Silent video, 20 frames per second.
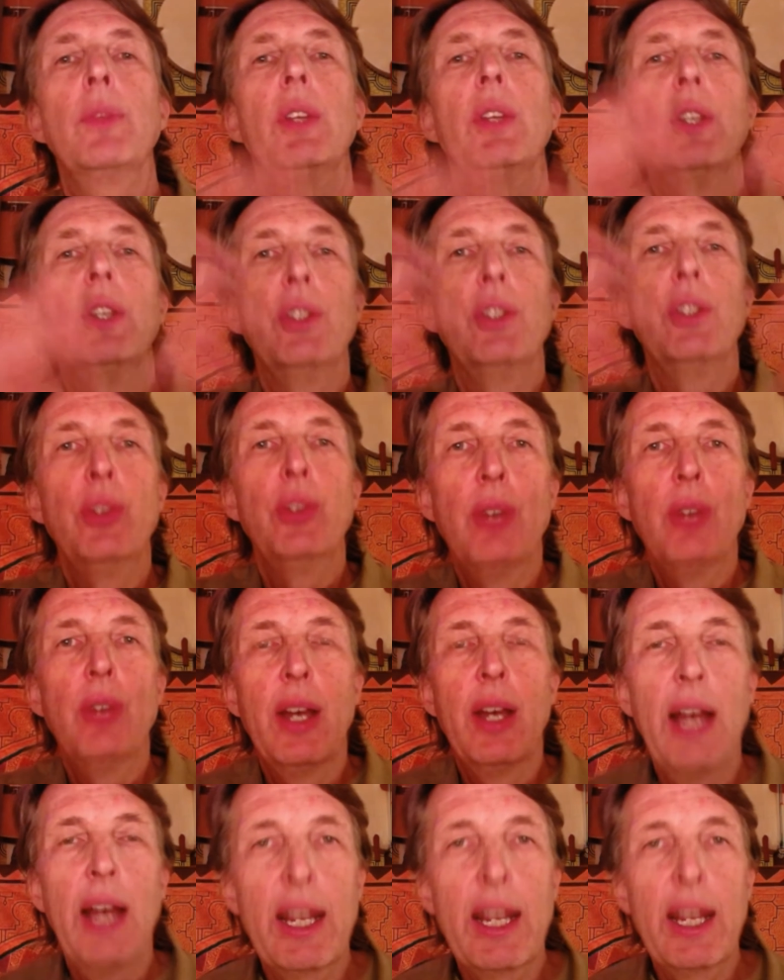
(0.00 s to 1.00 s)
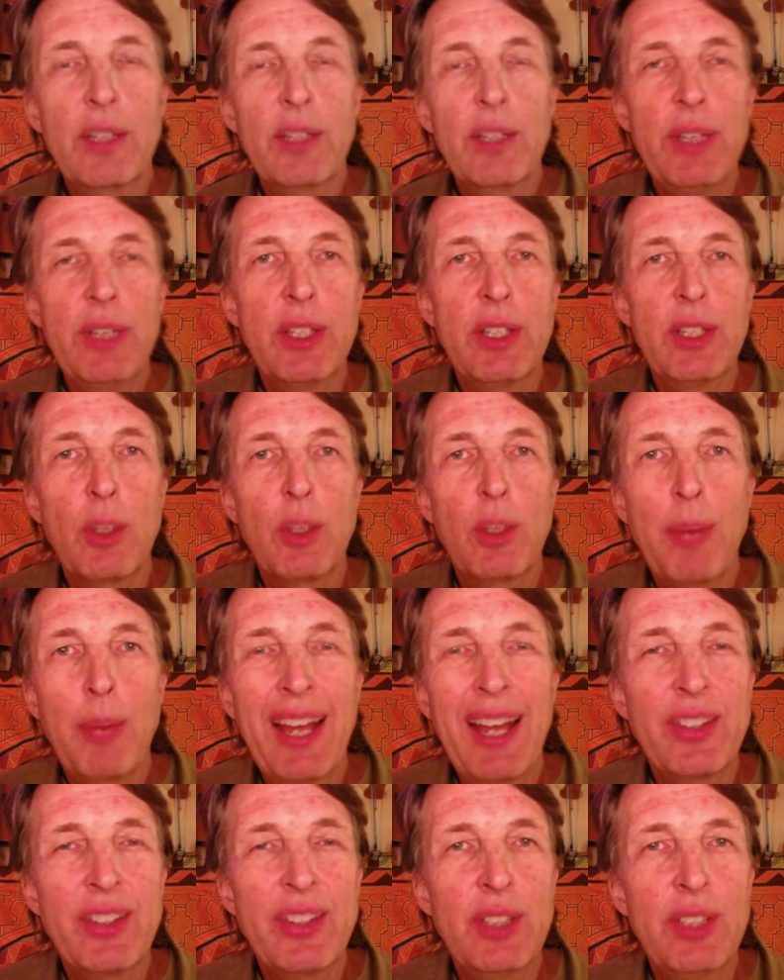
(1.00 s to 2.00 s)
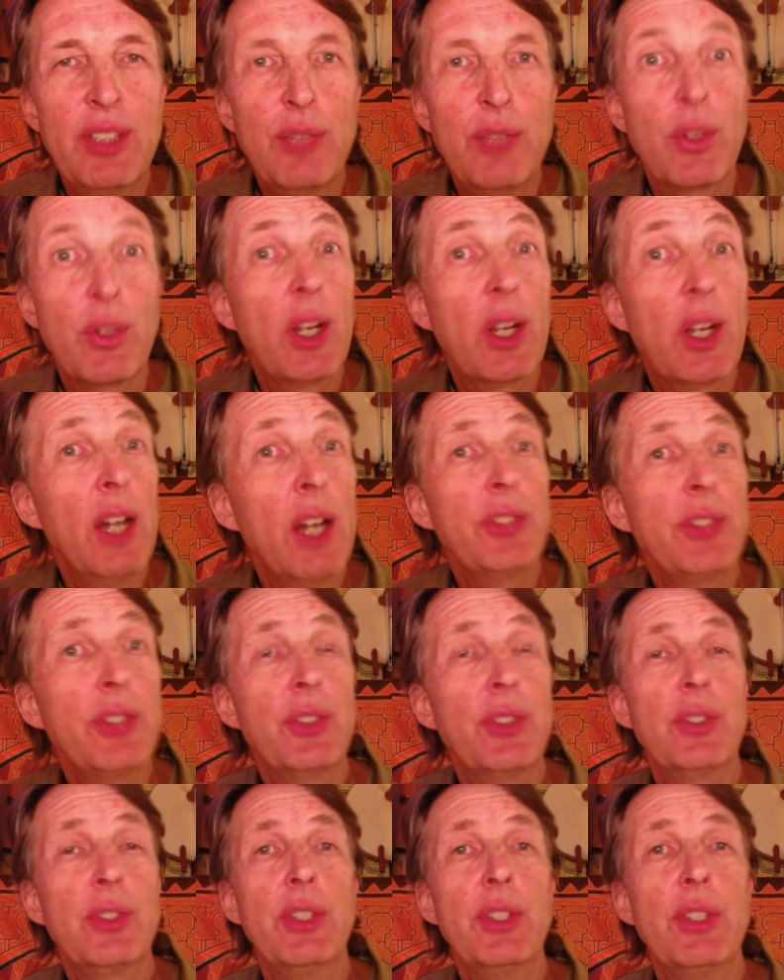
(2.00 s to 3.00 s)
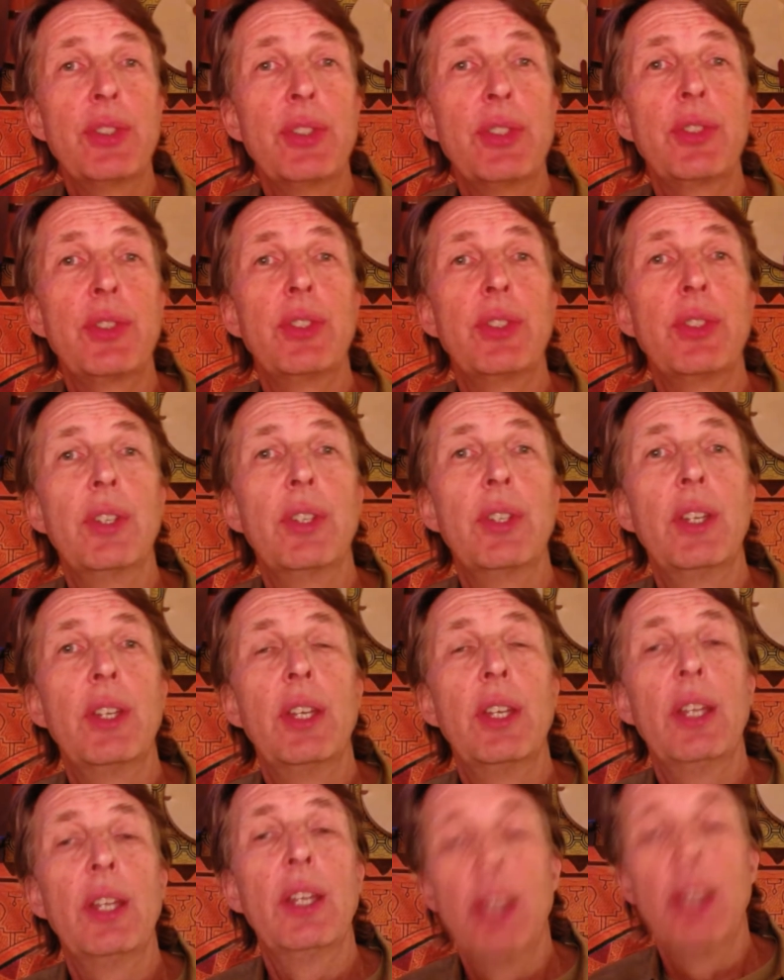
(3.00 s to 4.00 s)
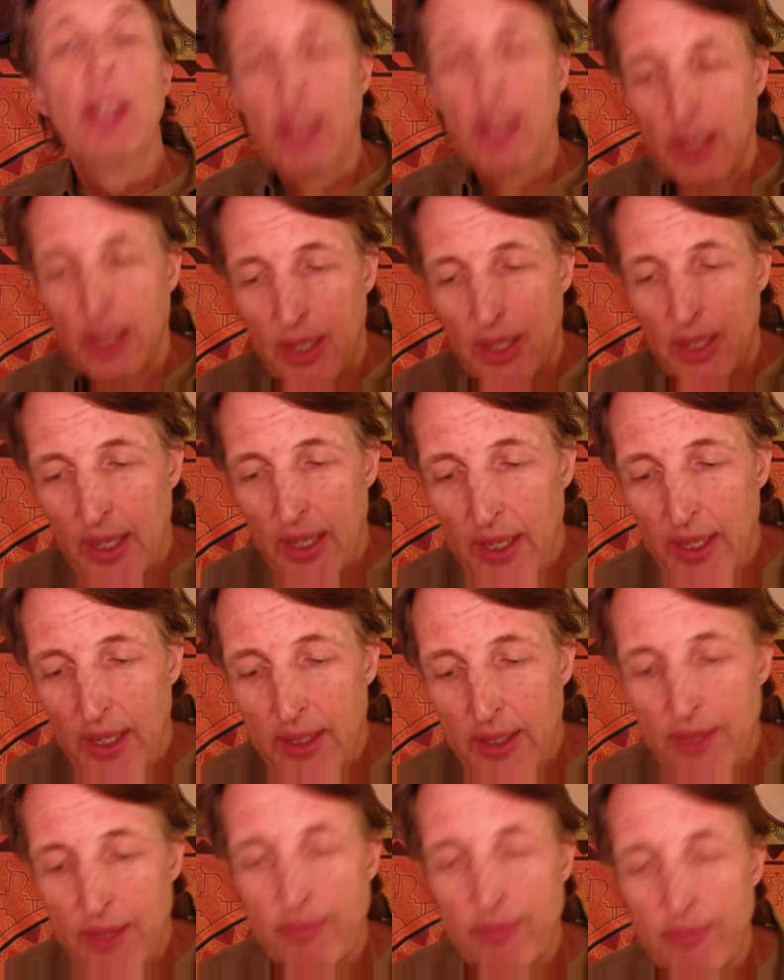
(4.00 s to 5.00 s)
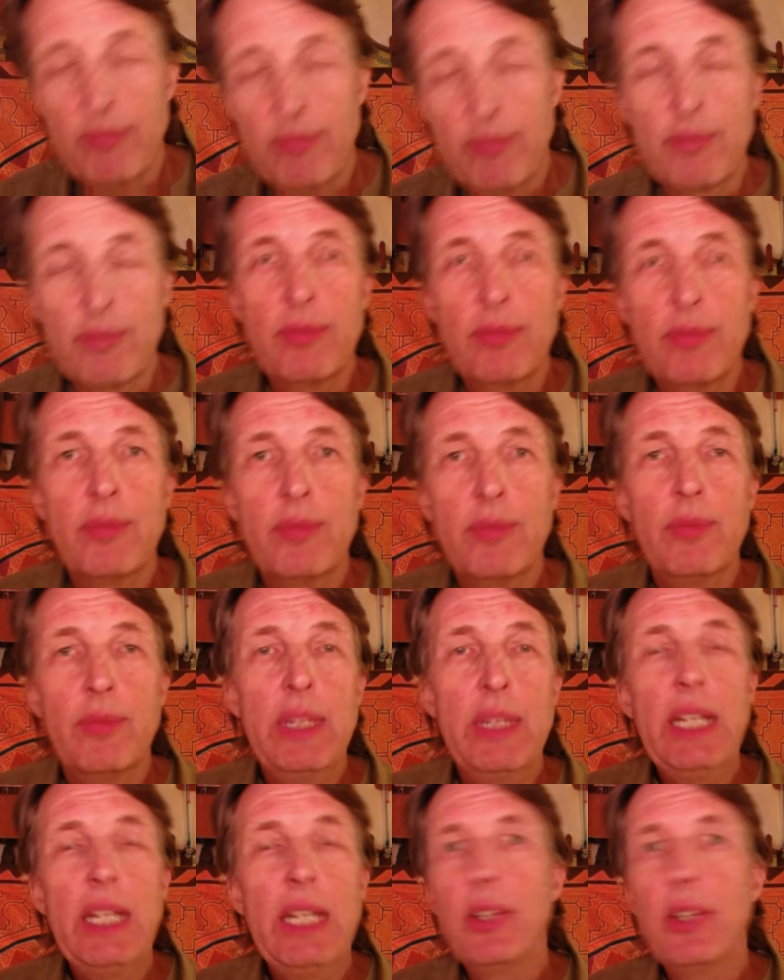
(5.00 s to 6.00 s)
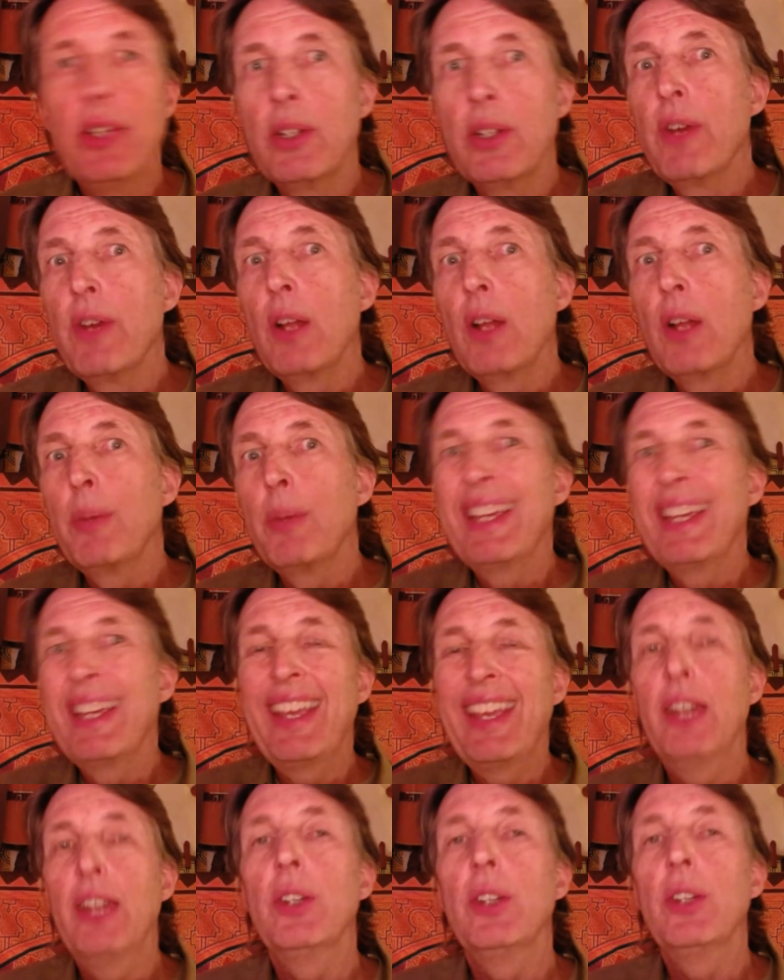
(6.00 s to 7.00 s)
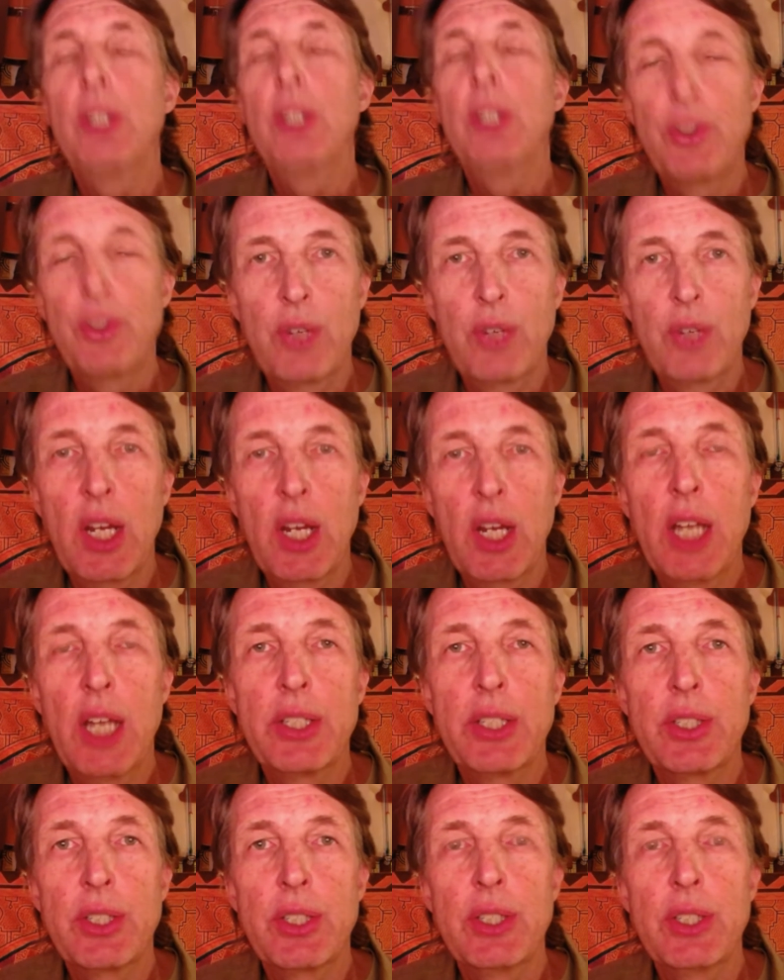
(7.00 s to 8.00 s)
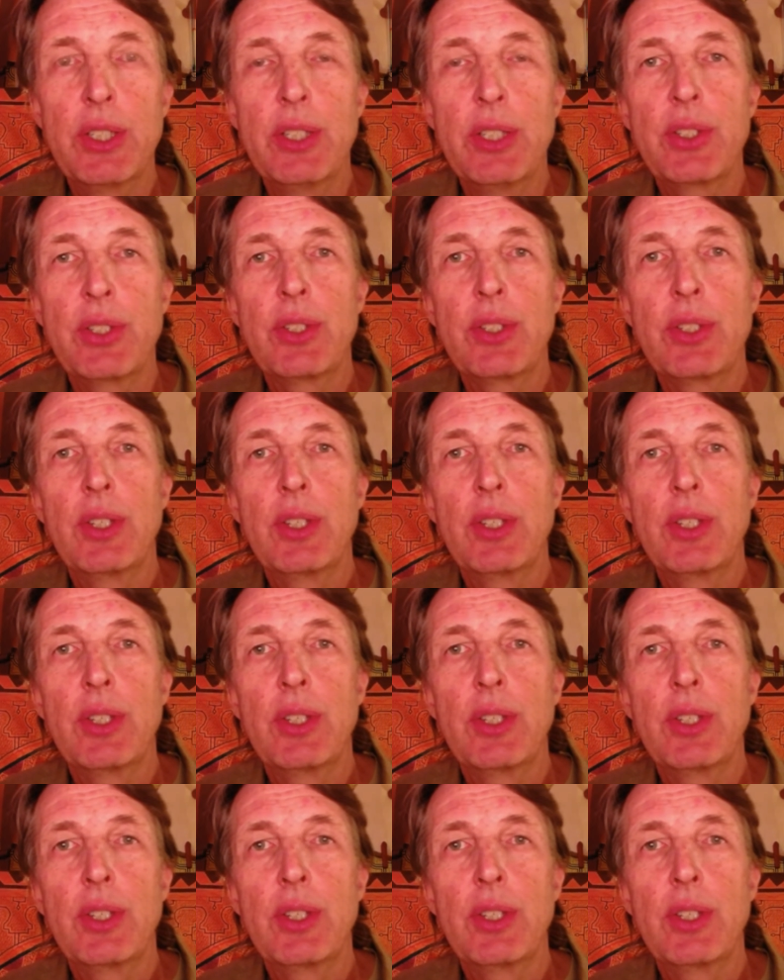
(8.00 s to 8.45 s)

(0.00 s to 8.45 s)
to activate the capacity for consciousness and needing to develop a carriage for consciousness,